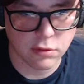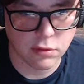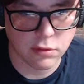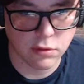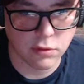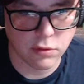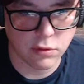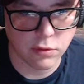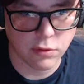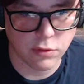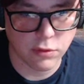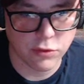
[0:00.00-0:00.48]

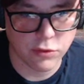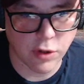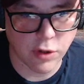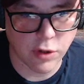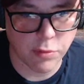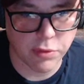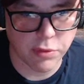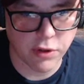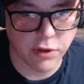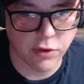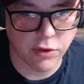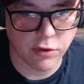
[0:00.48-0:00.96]
We'll drop
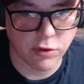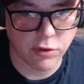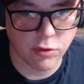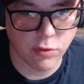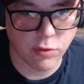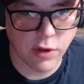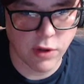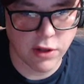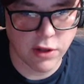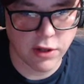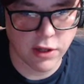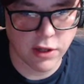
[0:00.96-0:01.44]
another
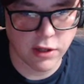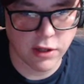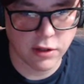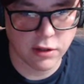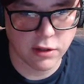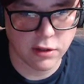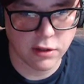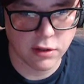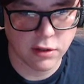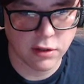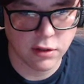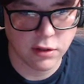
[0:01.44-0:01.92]
Cruella,
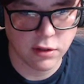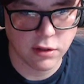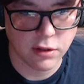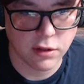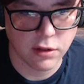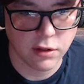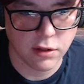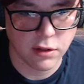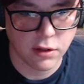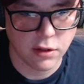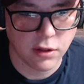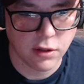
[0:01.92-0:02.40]

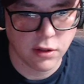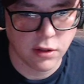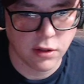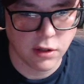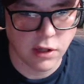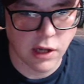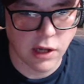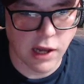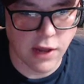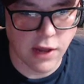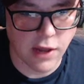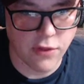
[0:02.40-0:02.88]

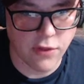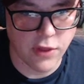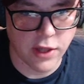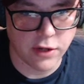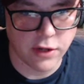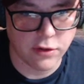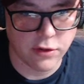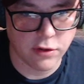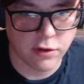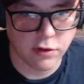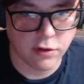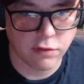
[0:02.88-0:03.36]
and then
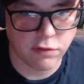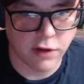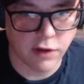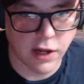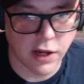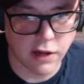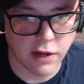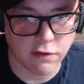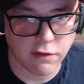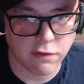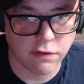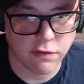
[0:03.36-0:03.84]
turn 5,
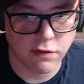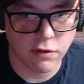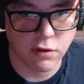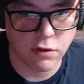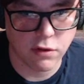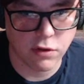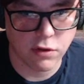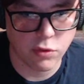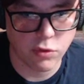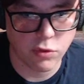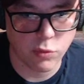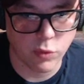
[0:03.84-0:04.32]

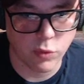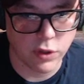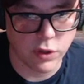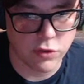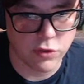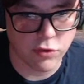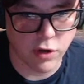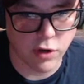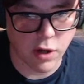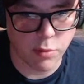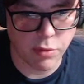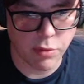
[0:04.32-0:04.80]
we
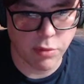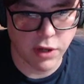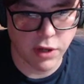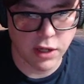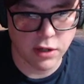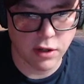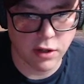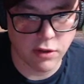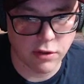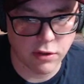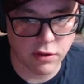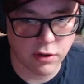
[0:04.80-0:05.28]
drop
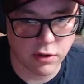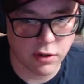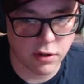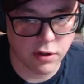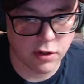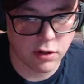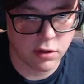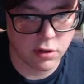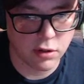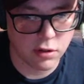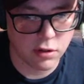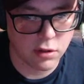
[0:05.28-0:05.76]
another
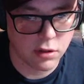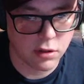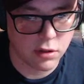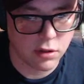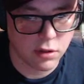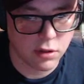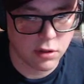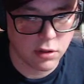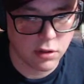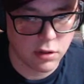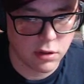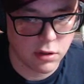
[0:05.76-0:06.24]

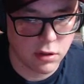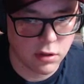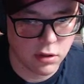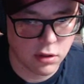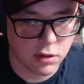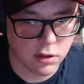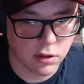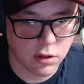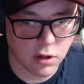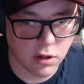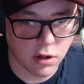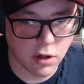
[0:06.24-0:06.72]

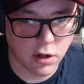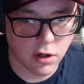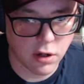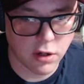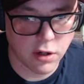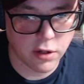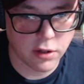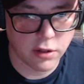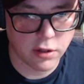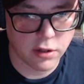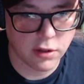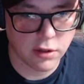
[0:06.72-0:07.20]
card.
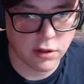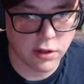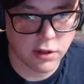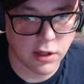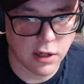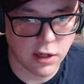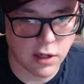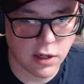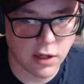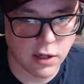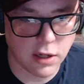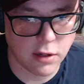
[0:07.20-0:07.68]

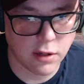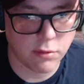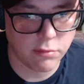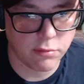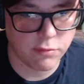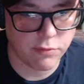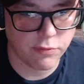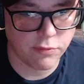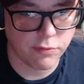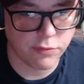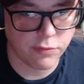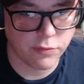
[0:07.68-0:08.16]

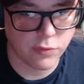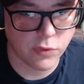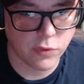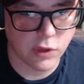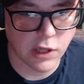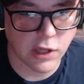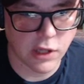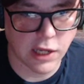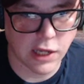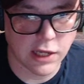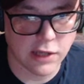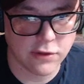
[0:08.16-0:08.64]
I
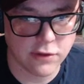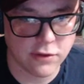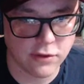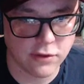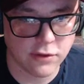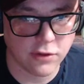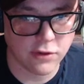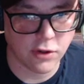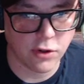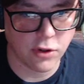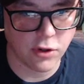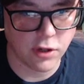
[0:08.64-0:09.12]
guess just a
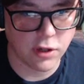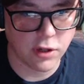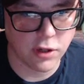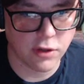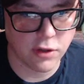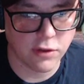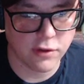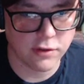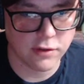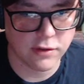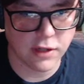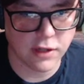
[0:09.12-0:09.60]
hook.
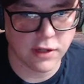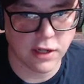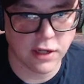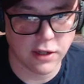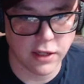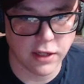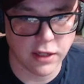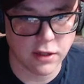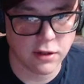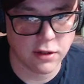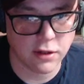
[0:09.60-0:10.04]
This is kind of like.